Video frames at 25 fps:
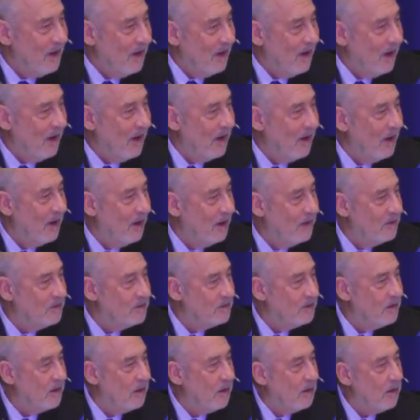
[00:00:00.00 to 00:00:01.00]

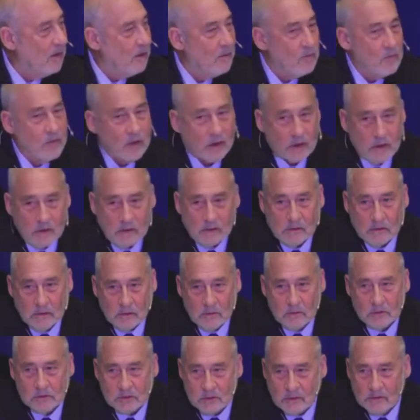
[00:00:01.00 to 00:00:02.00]
And the
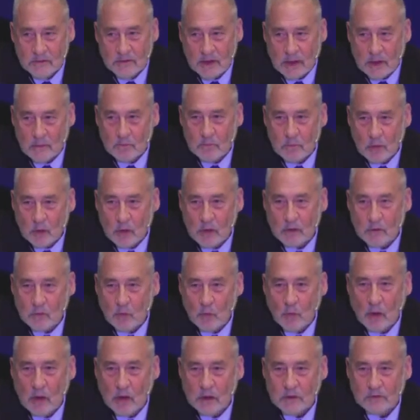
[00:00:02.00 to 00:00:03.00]
conclusion of that book
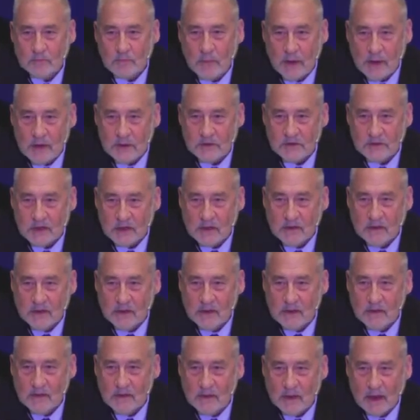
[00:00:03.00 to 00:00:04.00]
was
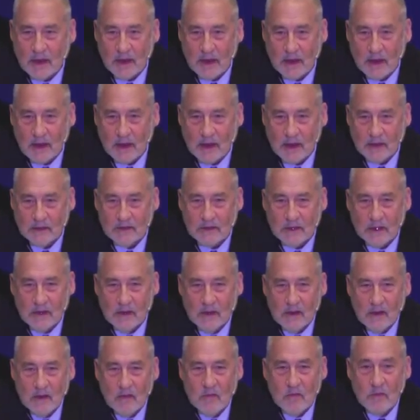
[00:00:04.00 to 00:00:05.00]
basically that
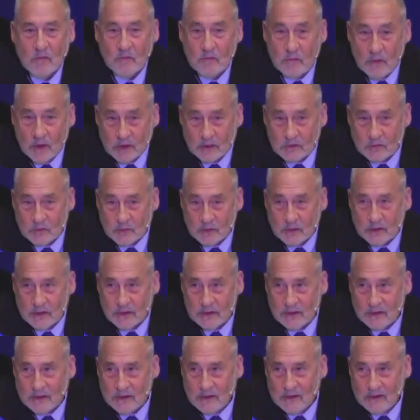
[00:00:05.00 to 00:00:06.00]
the
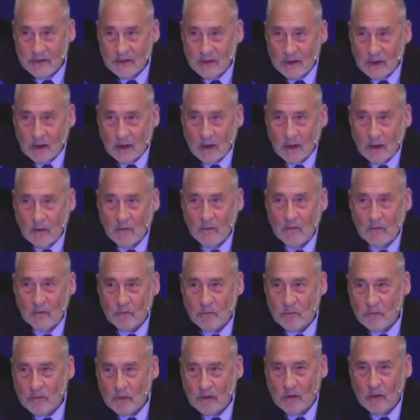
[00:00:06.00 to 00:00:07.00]
victory
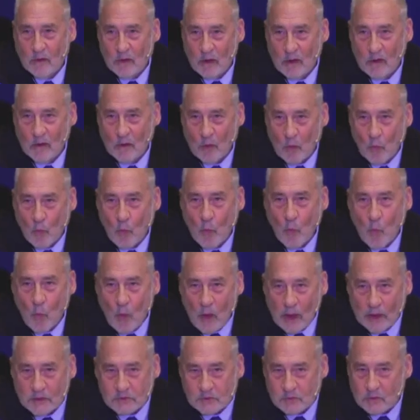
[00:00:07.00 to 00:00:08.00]
of
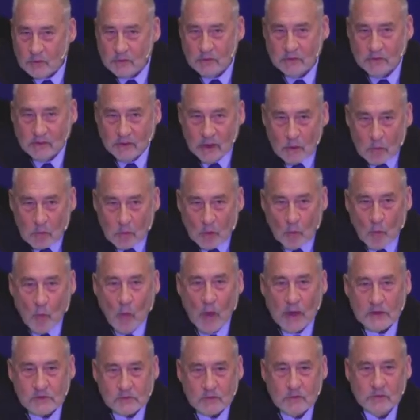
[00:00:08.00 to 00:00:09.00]
Western, liberal
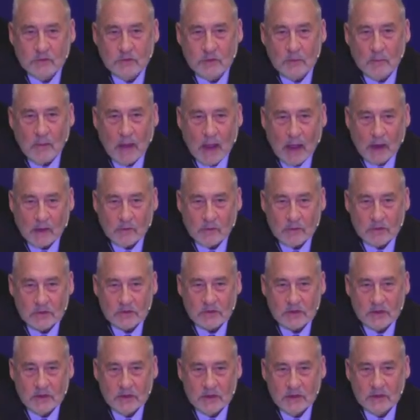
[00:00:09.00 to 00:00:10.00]
Western
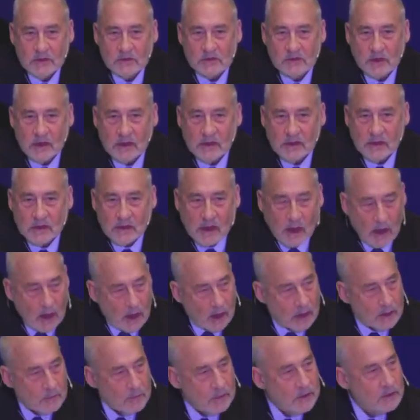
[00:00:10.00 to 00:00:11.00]
democracies and
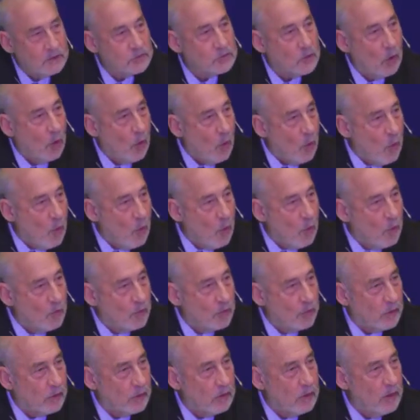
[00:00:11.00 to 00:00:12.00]
economies
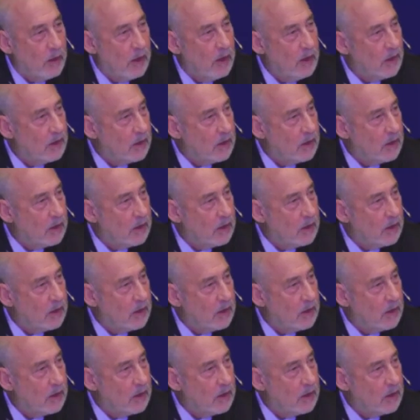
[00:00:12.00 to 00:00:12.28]
over